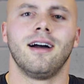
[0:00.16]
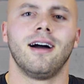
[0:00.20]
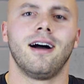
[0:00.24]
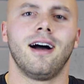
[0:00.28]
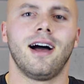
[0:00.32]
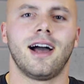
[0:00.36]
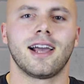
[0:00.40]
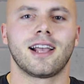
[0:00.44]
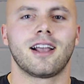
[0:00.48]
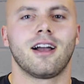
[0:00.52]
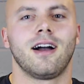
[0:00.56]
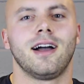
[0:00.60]

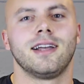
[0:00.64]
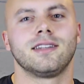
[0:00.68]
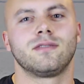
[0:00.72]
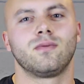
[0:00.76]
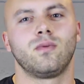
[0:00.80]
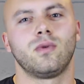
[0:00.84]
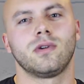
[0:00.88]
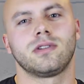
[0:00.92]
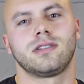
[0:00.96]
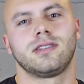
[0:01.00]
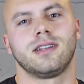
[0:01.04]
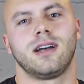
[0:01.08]
Hi guys,
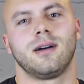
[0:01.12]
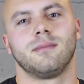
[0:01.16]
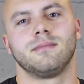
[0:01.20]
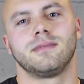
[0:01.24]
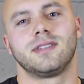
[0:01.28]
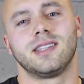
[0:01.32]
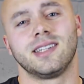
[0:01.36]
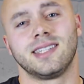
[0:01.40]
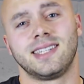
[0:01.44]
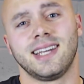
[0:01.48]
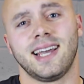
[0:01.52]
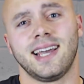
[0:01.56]
what's up?
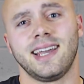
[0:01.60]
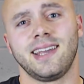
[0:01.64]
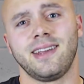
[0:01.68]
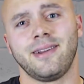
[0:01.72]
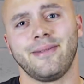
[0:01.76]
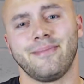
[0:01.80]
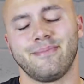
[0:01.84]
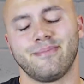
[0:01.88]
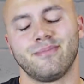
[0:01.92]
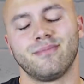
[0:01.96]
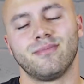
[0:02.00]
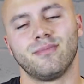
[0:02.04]
Today
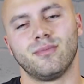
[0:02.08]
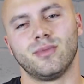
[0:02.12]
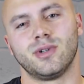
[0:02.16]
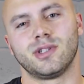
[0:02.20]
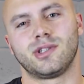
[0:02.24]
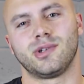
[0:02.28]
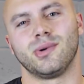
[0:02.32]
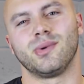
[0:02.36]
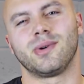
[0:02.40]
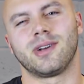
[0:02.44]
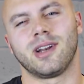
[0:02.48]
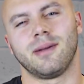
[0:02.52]
we're
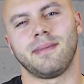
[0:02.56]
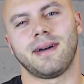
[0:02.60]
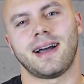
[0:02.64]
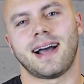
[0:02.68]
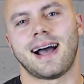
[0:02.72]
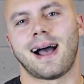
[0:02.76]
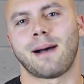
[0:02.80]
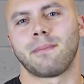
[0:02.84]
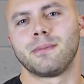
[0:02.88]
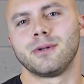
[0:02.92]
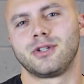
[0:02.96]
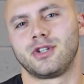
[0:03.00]
talking about
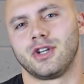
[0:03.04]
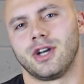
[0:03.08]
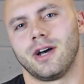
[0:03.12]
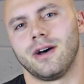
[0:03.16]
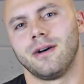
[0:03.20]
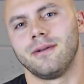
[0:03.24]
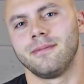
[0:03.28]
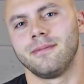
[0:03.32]
aperture.